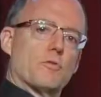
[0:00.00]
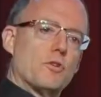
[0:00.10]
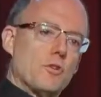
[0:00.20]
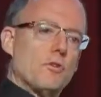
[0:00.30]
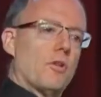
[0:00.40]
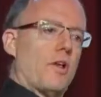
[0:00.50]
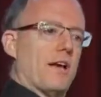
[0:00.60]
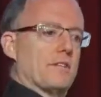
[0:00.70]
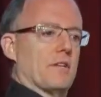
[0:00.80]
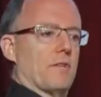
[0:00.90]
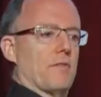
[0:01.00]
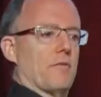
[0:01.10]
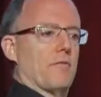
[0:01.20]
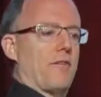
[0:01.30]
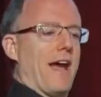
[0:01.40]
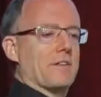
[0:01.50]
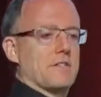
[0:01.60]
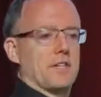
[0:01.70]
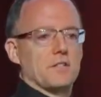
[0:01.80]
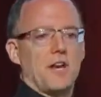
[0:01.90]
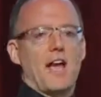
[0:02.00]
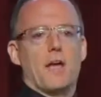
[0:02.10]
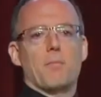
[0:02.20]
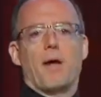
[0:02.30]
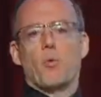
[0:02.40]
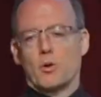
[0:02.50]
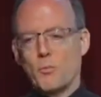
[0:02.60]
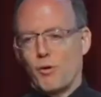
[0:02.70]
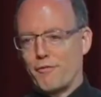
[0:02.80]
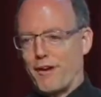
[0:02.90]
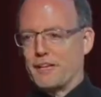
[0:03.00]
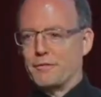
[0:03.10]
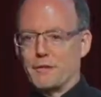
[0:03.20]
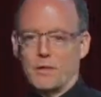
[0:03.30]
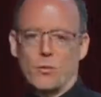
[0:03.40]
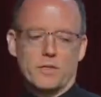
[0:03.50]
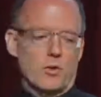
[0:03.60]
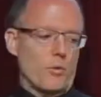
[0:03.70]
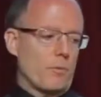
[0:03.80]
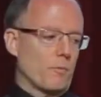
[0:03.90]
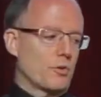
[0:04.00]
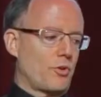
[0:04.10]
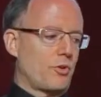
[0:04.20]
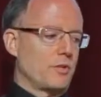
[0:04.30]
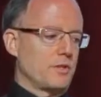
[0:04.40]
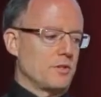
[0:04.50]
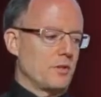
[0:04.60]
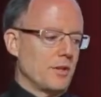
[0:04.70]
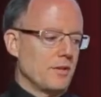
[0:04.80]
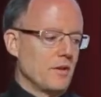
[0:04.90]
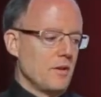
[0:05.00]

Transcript: utilizing fasting and diet might work more effectively than what they were currently doing.